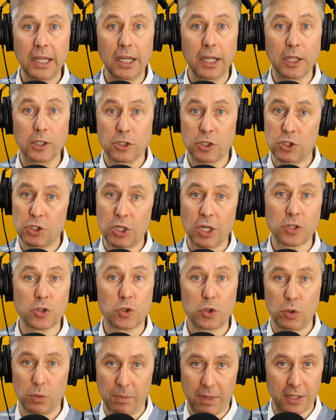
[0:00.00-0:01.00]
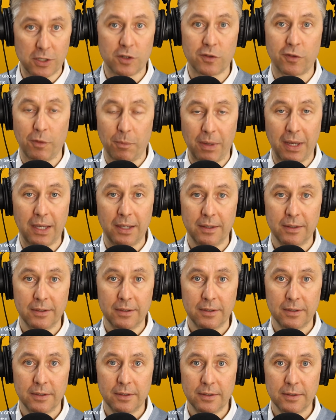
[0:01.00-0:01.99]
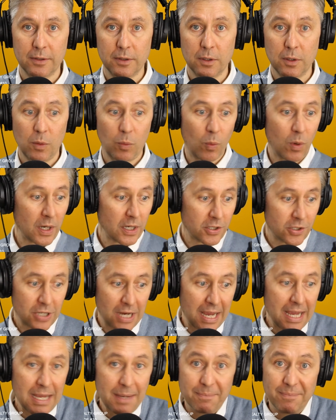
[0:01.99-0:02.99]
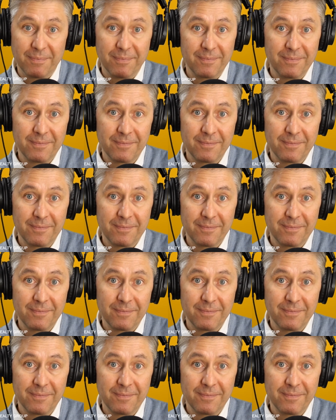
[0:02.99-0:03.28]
It's just too much for me. What a shame